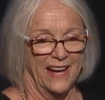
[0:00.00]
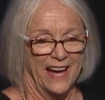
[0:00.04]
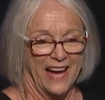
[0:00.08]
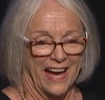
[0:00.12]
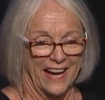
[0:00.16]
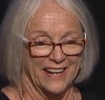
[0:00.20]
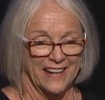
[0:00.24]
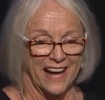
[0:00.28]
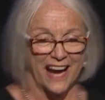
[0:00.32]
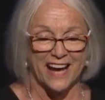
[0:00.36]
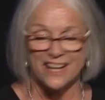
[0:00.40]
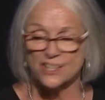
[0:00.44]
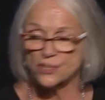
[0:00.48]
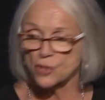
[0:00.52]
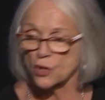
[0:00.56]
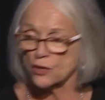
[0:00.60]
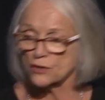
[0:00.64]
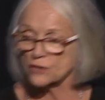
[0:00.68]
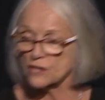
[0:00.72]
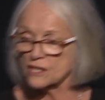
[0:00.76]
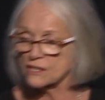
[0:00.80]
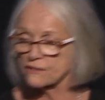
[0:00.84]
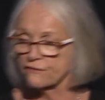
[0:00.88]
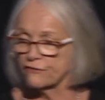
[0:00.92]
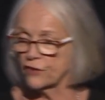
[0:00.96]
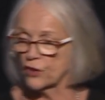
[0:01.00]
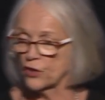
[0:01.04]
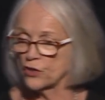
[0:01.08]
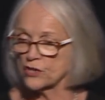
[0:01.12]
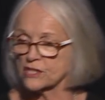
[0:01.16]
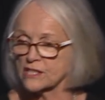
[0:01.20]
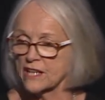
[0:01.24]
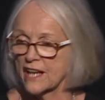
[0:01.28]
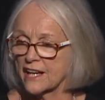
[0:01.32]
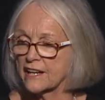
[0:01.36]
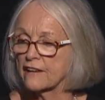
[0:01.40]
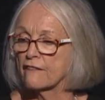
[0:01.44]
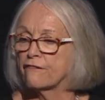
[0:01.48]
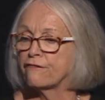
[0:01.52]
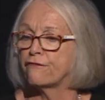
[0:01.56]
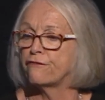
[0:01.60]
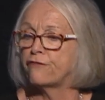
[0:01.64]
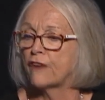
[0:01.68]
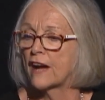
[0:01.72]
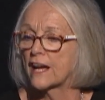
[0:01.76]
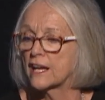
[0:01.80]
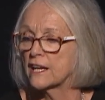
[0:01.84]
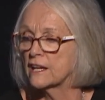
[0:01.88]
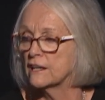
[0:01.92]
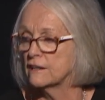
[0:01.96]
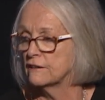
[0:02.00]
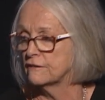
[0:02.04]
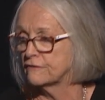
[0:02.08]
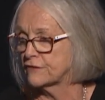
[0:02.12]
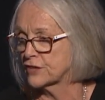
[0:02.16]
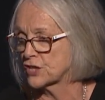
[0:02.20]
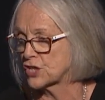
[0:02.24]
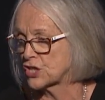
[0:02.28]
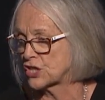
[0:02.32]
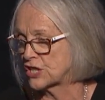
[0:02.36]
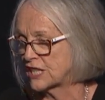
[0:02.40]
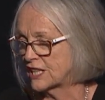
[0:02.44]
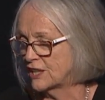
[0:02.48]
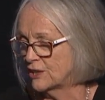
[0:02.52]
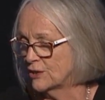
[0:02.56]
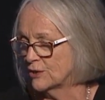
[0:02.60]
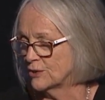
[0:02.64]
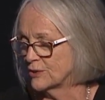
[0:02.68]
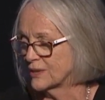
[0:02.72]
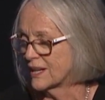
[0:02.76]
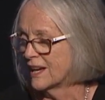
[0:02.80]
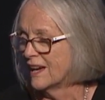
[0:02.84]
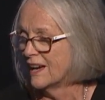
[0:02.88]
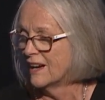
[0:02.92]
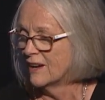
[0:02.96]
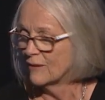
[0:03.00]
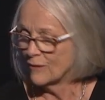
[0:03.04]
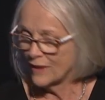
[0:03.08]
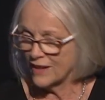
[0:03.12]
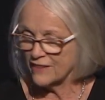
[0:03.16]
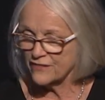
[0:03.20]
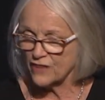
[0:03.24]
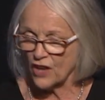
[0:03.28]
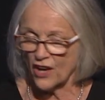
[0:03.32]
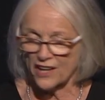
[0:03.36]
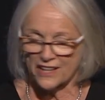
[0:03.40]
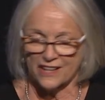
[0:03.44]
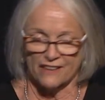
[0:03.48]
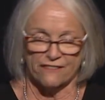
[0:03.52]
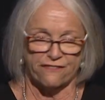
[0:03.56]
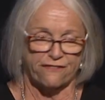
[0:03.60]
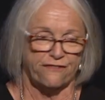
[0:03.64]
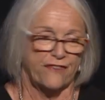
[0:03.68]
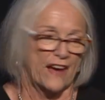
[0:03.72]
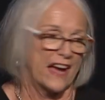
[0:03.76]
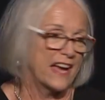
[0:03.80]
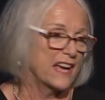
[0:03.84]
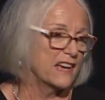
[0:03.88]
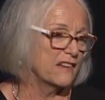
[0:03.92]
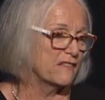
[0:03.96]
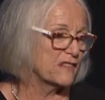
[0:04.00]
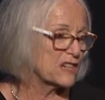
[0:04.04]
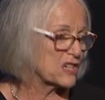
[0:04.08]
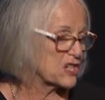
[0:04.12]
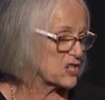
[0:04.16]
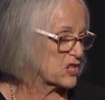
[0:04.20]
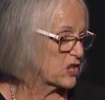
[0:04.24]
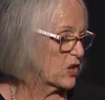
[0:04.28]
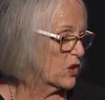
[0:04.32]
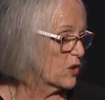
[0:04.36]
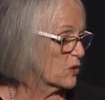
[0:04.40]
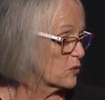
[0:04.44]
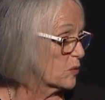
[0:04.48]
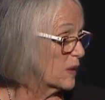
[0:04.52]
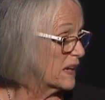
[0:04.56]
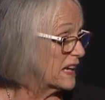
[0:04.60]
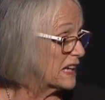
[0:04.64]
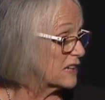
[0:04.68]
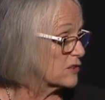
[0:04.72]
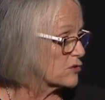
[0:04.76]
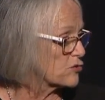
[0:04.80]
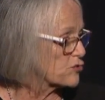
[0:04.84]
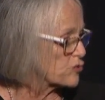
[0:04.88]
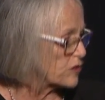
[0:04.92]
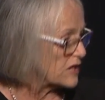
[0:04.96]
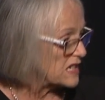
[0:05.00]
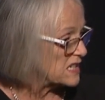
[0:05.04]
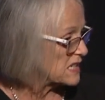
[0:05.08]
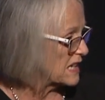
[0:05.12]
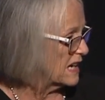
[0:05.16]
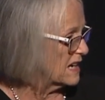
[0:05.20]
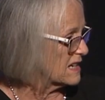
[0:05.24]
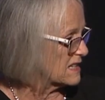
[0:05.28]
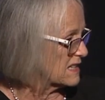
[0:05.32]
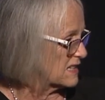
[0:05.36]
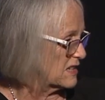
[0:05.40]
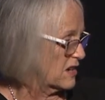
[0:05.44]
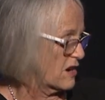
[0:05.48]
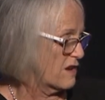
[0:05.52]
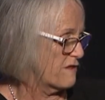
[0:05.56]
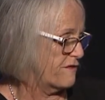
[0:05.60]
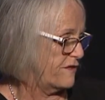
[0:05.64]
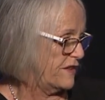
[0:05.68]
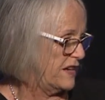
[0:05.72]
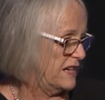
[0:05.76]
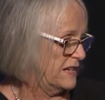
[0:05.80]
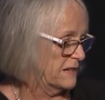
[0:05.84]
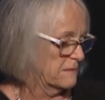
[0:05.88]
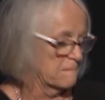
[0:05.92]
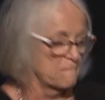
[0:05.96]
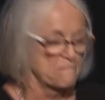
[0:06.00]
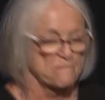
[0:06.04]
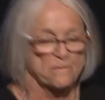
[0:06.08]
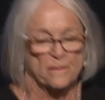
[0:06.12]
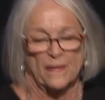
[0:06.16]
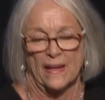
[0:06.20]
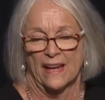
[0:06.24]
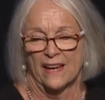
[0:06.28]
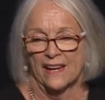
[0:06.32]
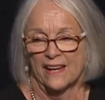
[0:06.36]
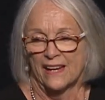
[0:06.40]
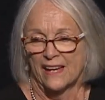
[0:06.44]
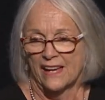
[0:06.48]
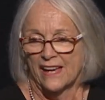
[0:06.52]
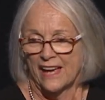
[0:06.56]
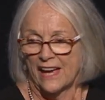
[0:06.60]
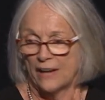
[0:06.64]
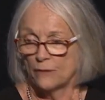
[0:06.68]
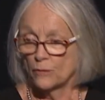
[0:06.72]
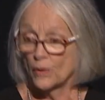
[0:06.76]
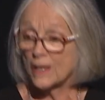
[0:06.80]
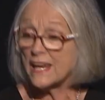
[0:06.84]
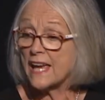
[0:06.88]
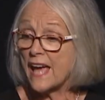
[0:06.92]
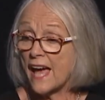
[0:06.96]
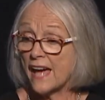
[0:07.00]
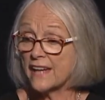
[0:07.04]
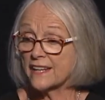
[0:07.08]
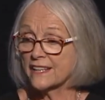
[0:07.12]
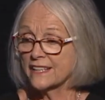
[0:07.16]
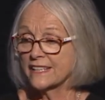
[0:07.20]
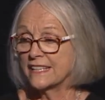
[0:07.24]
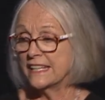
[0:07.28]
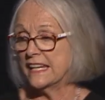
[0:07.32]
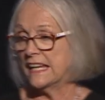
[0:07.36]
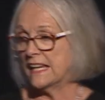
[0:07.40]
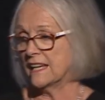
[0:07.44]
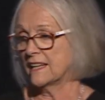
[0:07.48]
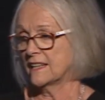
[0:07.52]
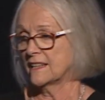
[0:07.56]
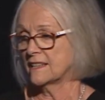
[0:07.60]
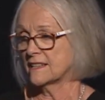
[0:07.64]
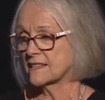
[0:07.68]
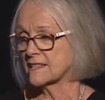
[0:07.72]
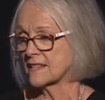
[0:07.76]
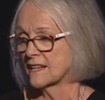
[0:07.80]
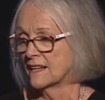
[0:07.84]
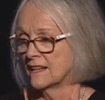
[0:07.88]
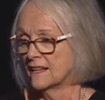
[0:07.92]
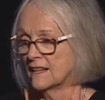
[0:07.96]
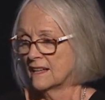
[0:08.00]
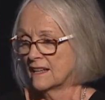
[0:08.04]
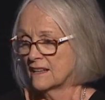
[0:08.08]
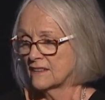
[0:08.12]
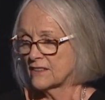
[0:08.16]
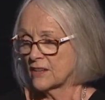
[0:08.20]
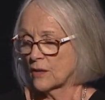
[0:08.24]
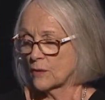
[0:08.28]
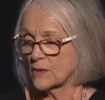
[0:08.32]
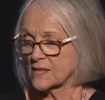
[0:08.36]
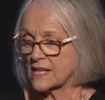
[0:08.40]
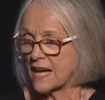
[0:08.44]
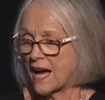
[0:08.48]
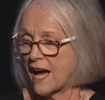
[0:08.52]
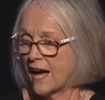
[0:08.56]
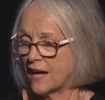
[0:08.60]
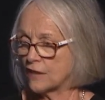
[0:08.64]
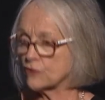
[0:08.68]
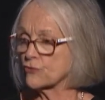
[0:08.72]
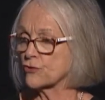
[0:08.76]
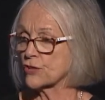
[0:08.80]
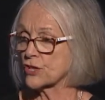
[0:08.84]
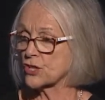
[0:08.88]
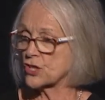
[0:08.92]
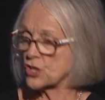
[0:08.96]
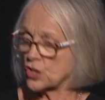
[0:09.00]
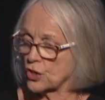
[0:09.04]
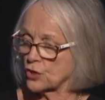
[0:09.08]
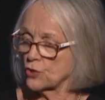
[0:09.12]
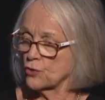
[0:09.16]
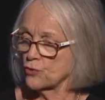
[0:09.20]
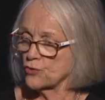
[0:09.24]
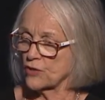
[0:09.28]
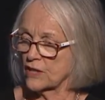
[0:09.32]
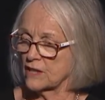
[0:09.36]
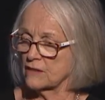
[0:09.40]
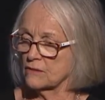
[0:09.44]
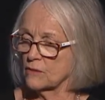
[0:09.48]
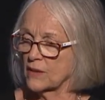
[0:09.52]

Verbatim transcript: And I took this verse like a favor shield. We've got a favor shield we can dress ourselves in. And we had a need. There was 100 children.